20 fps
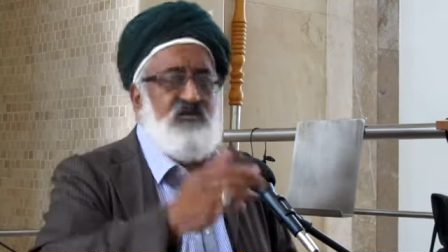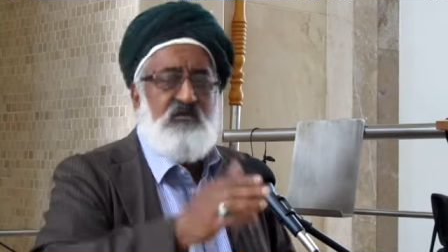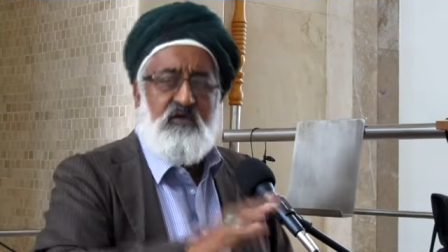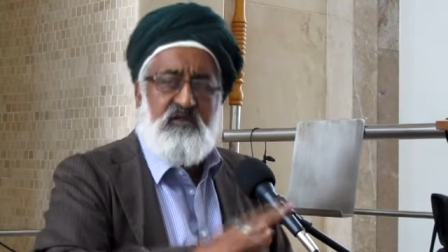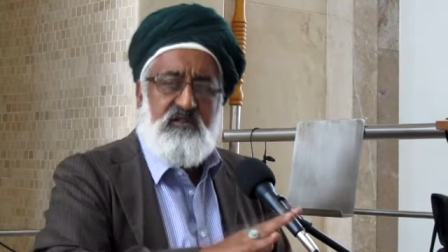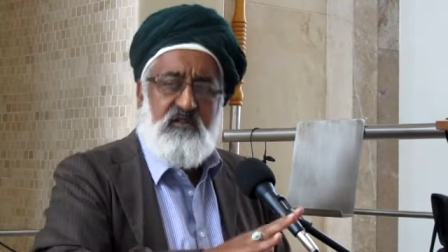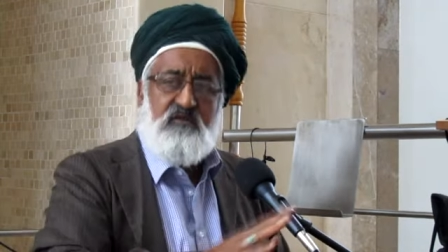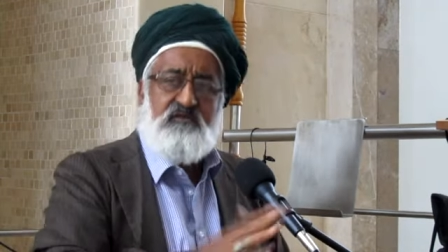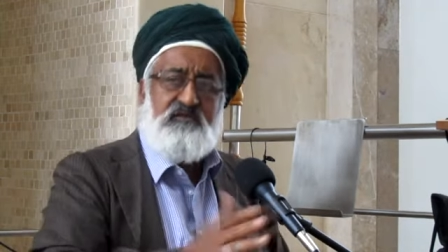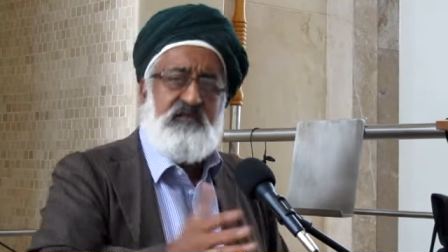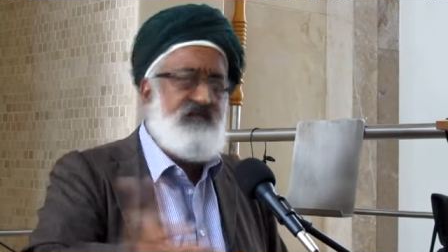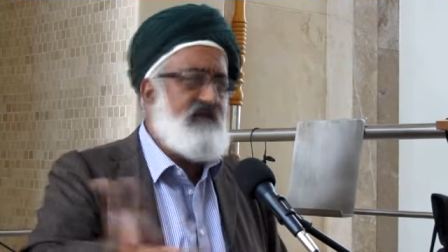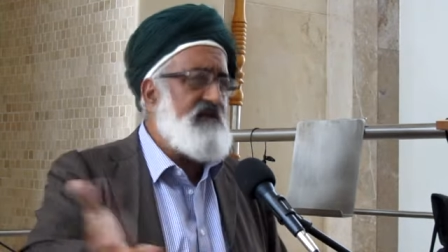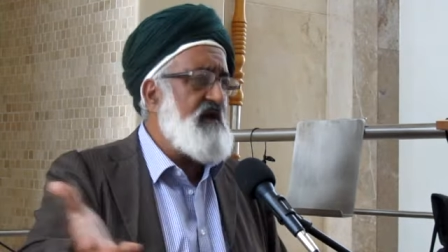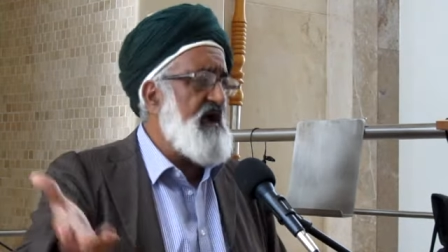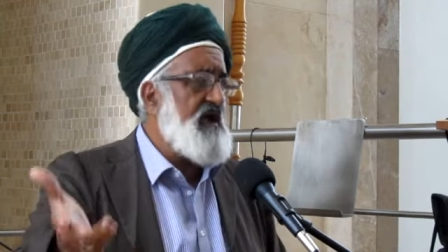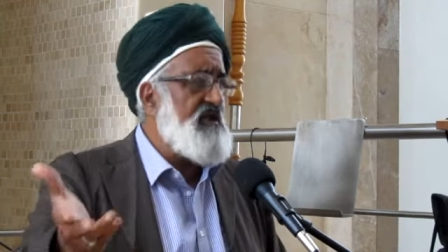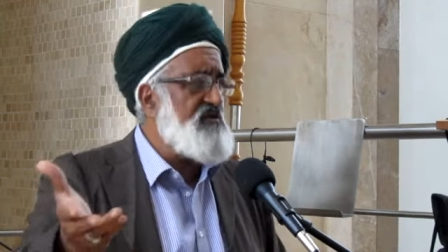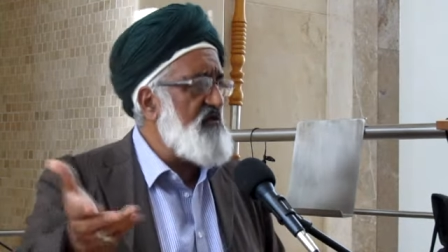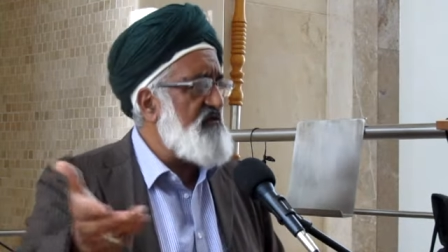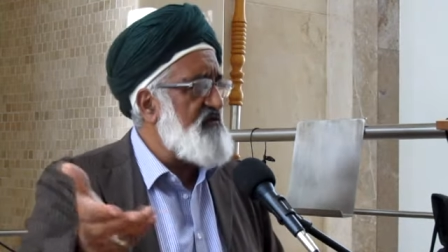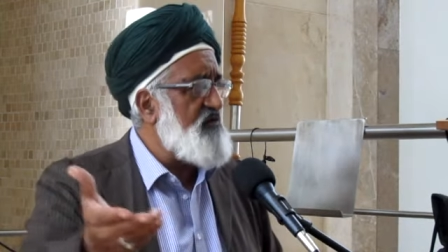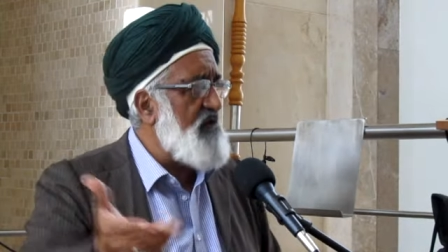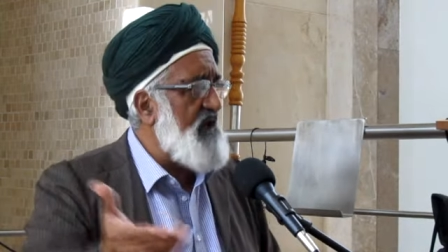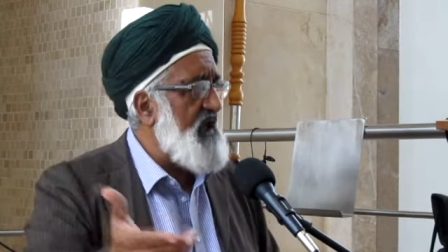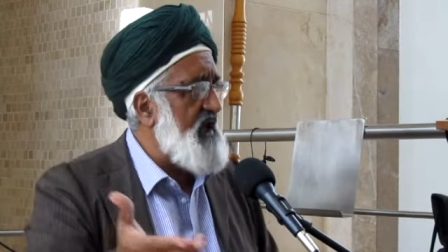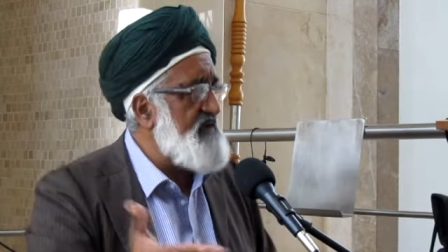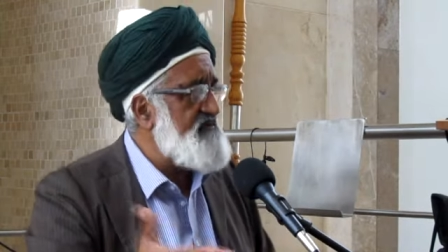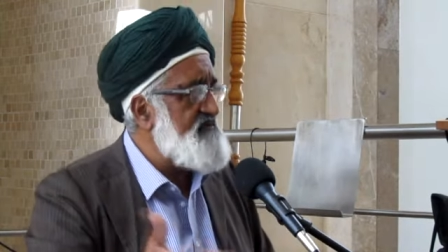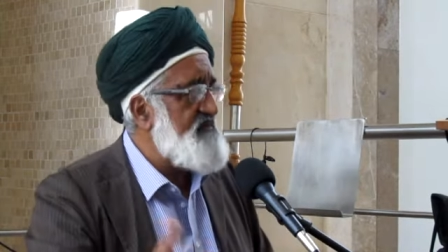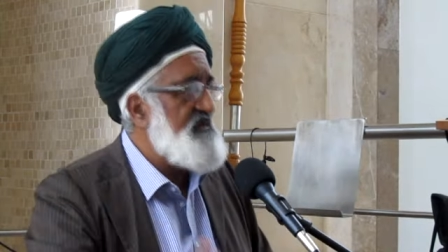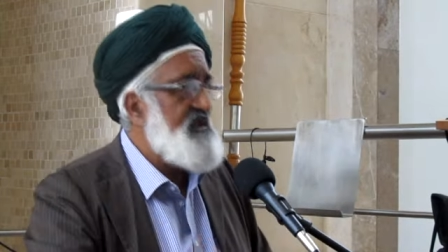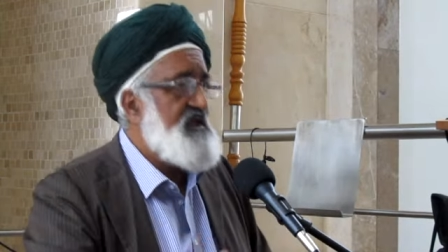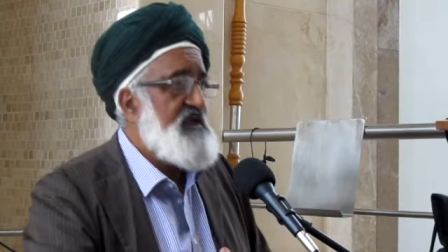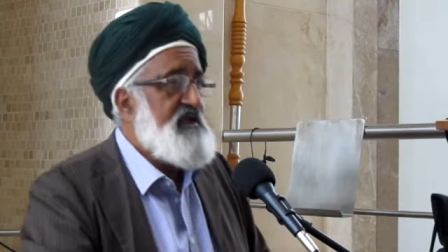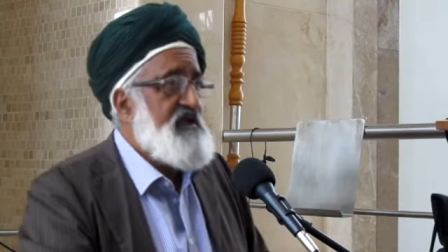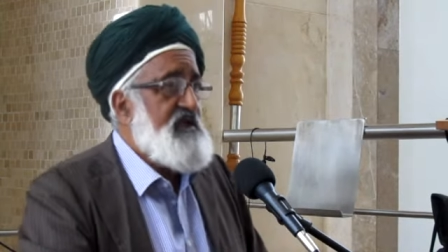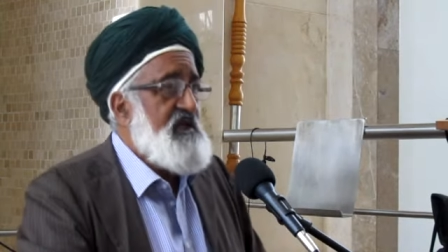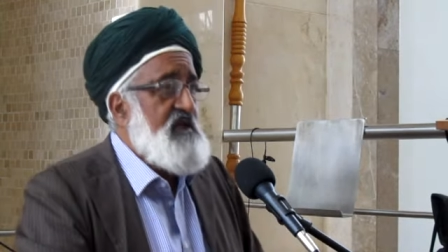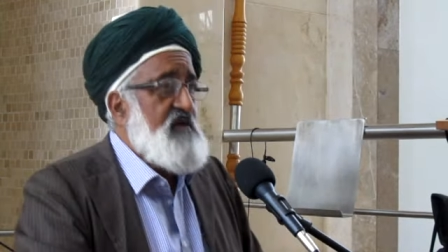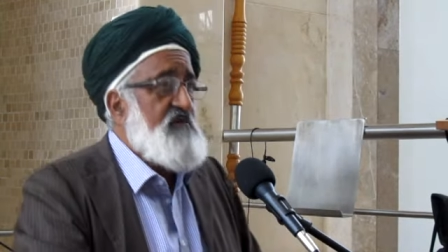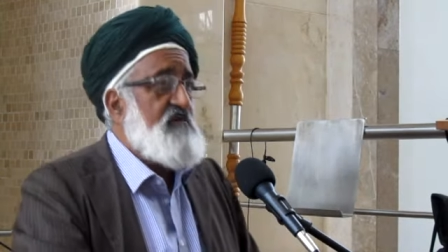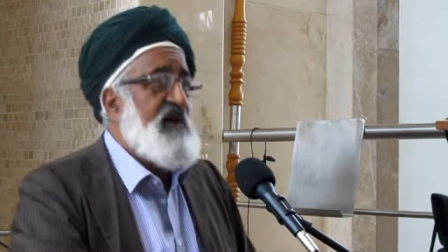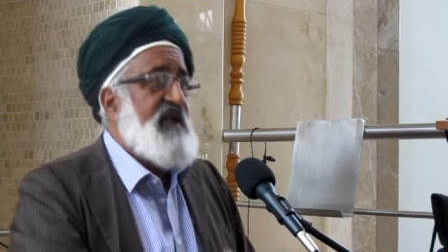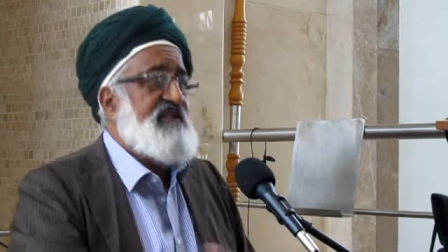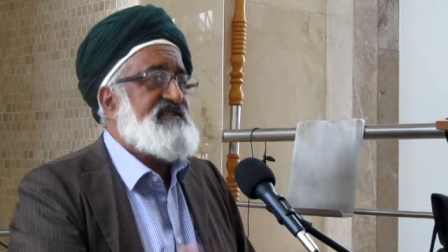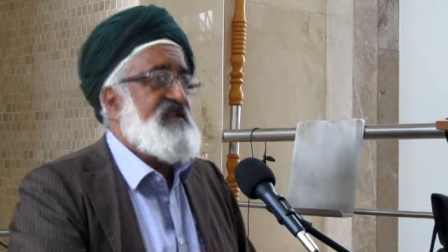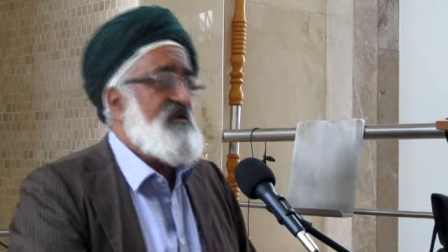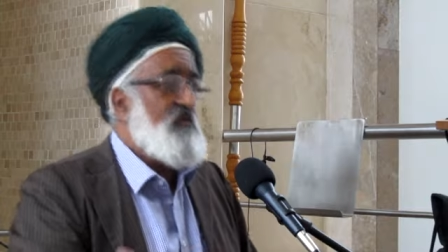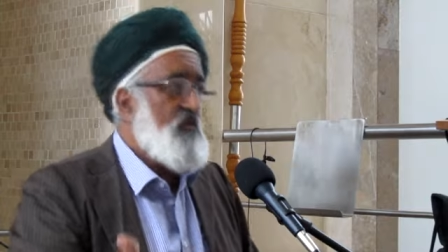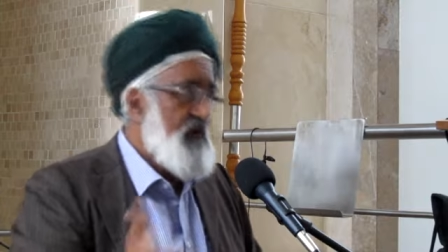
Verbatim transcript: You know this ayat of Quran, but